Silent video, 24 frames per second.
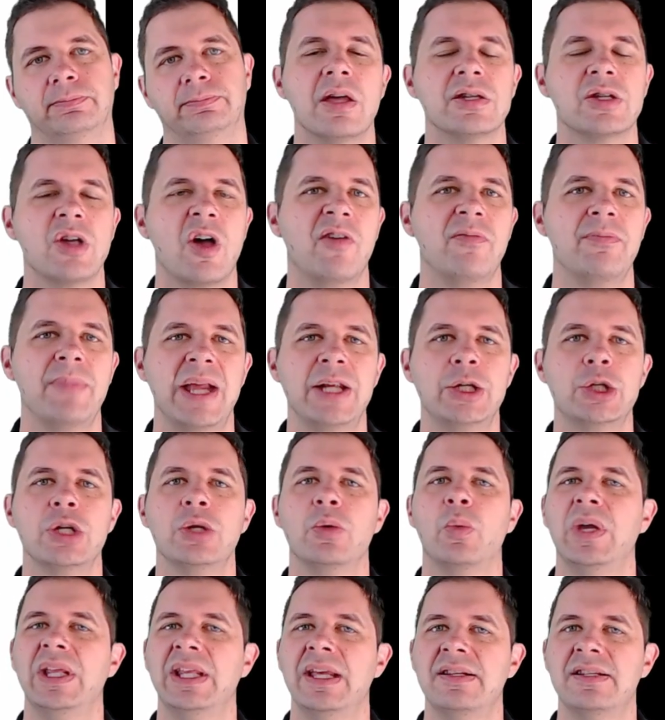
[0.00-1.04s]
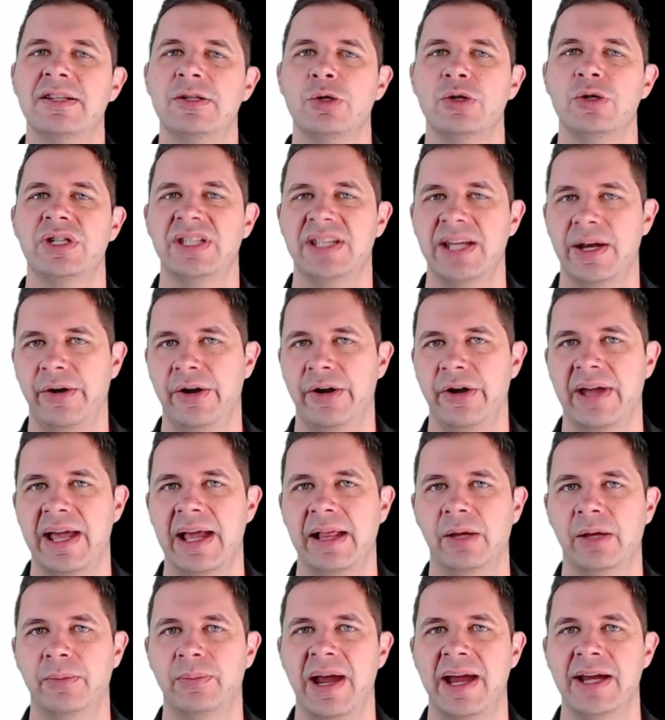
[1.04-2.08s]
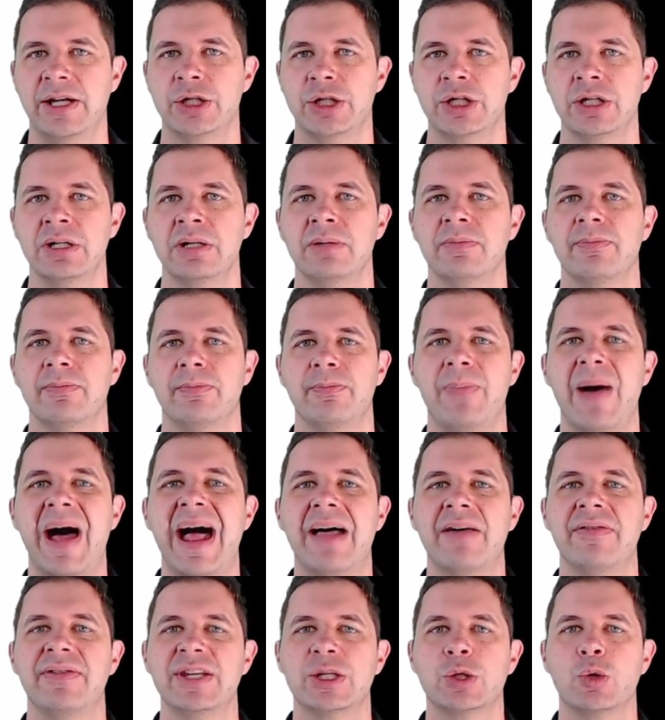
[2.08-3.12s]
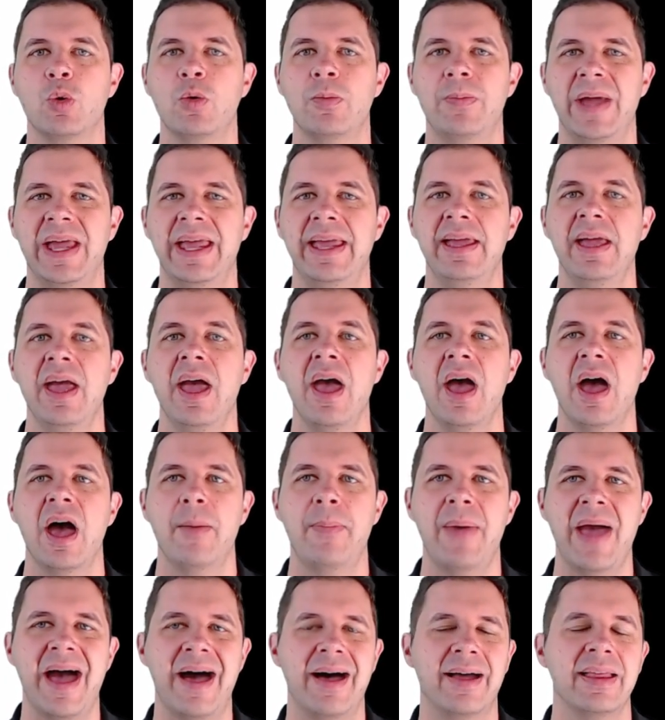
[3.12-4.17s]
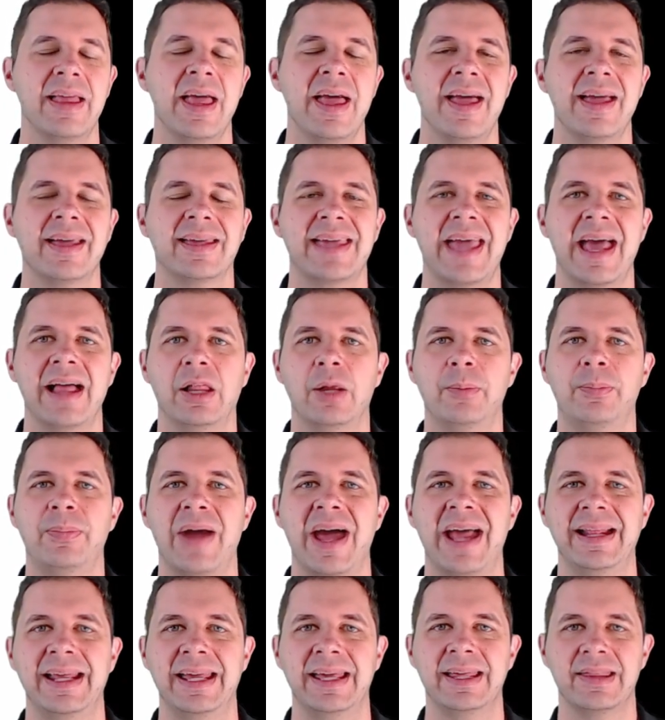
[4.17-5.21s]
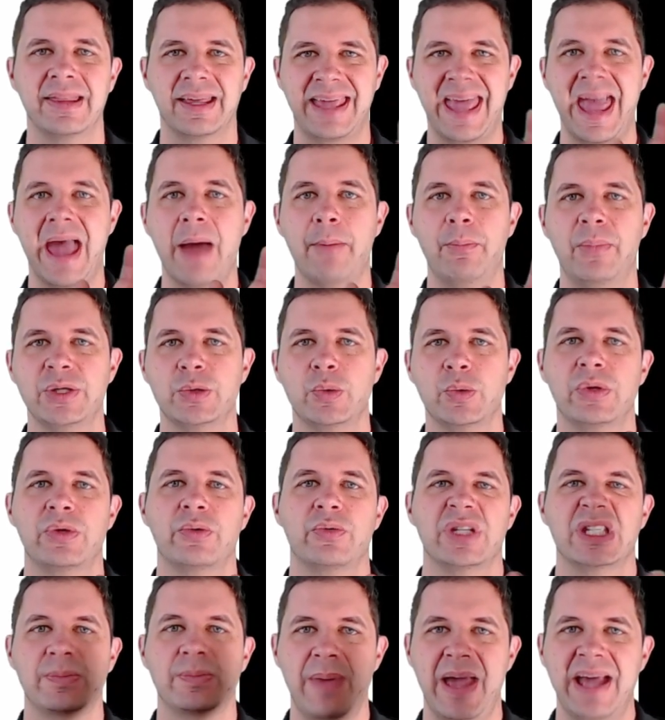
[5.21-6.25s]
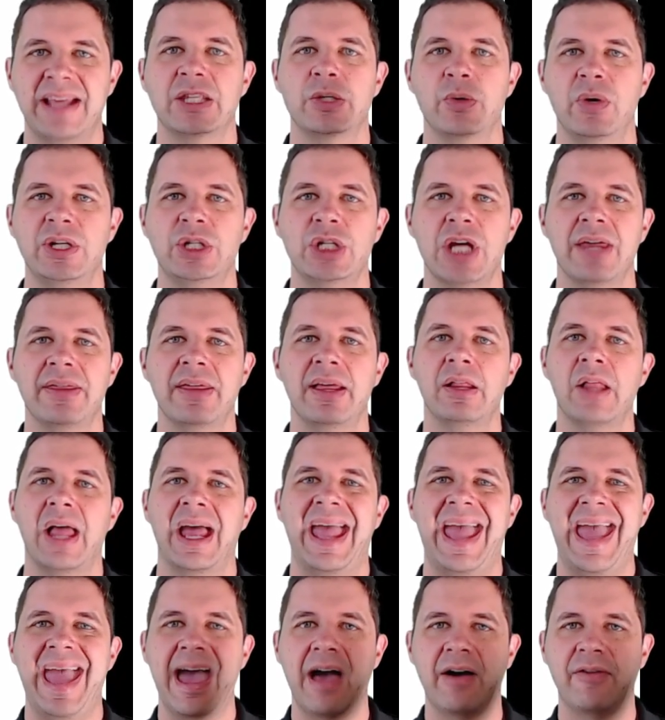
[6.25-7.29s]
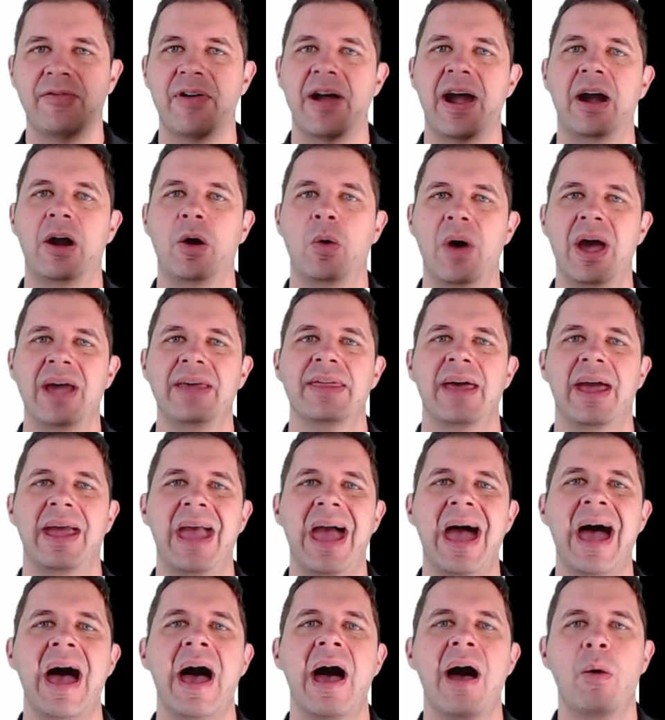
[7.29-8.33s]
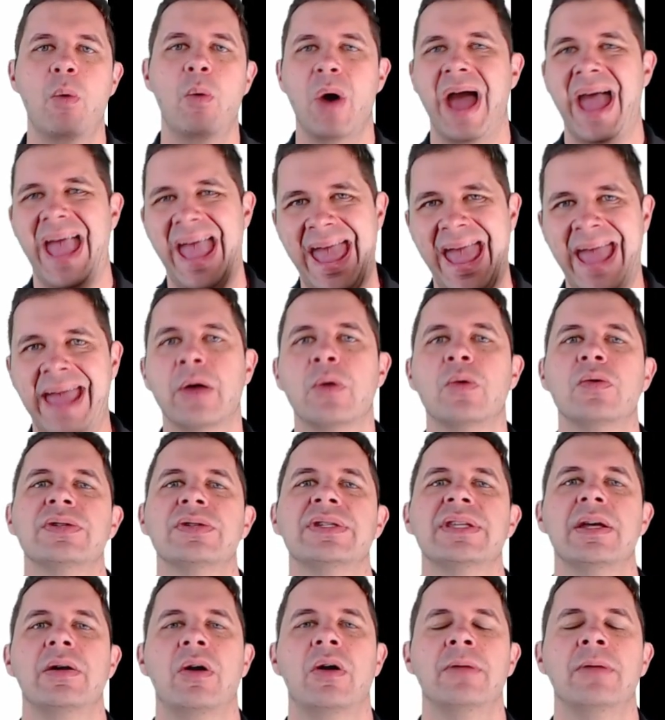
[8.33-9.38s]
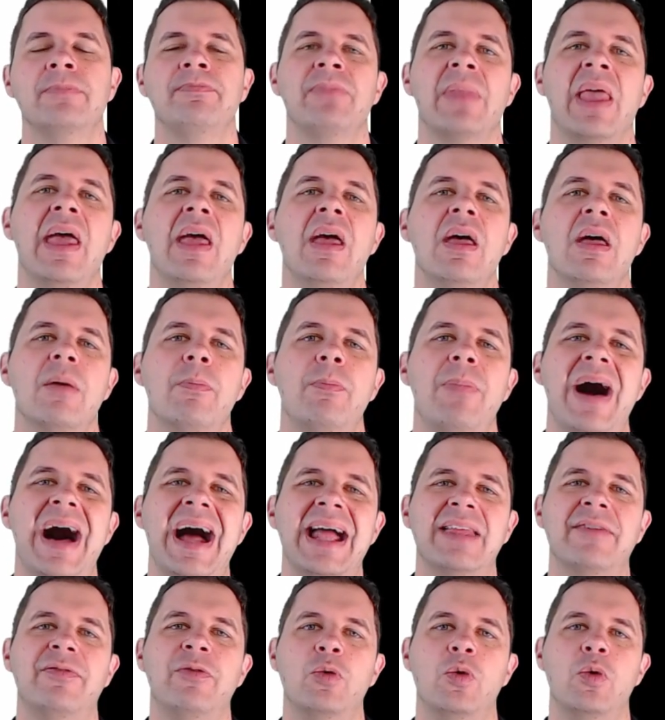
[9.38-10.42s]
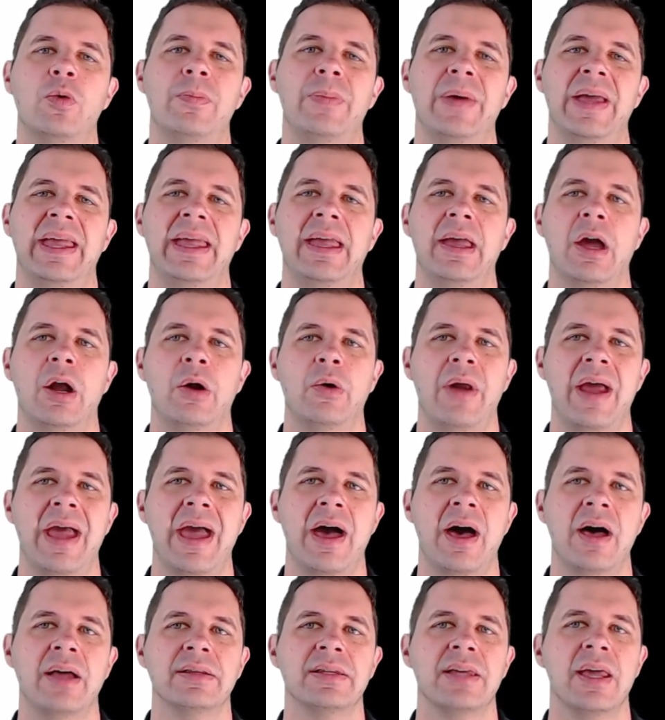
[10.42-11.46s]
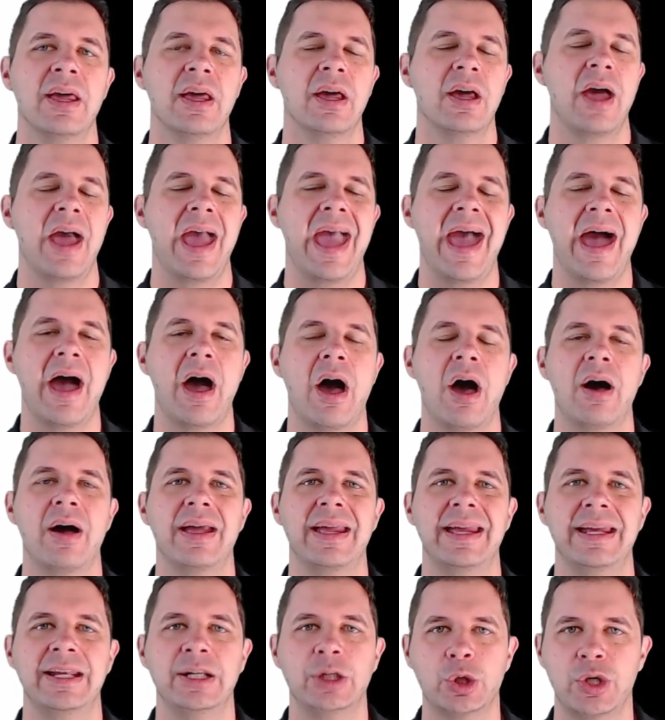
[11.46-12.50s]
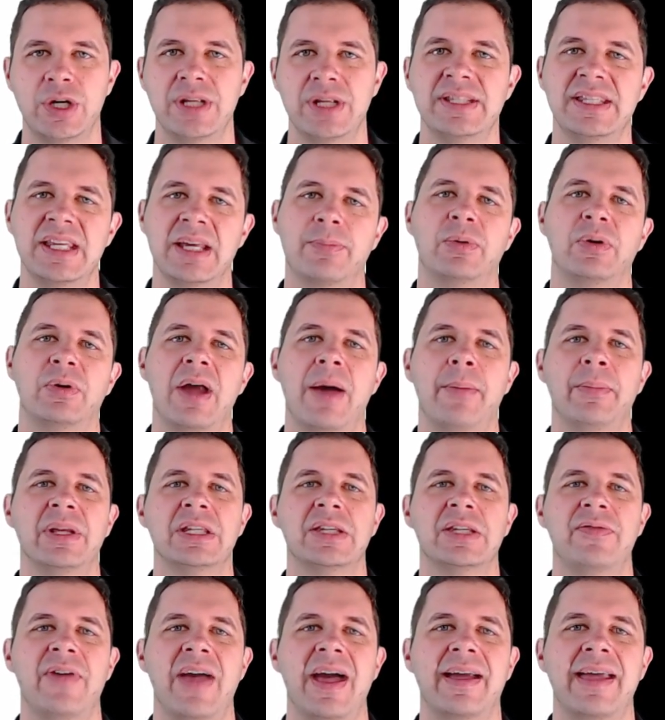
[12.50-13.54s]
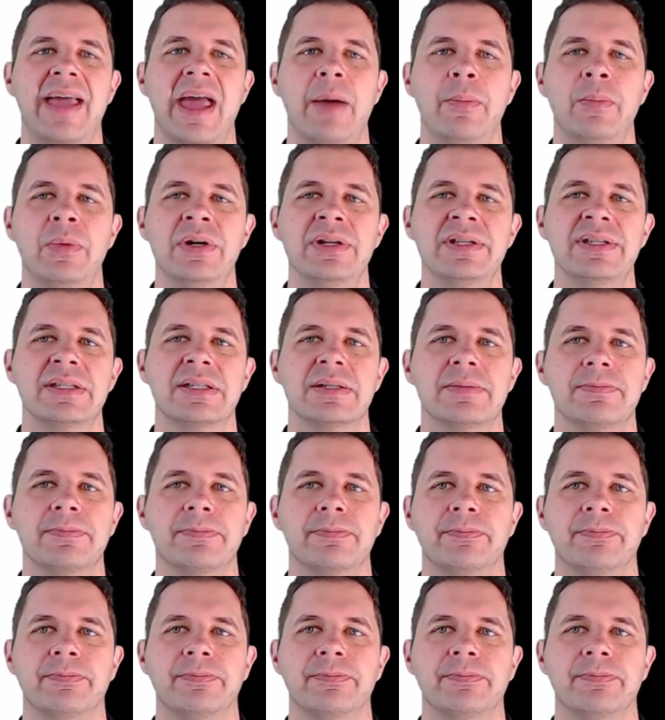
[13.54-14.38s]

So I've mentioned that we need to do stereo calibration, and part of this will be about calibrating the cameras with respect to each other, like how far away they are, what angles they're on. Part of it will be around our intrinsic parameters of our cameras.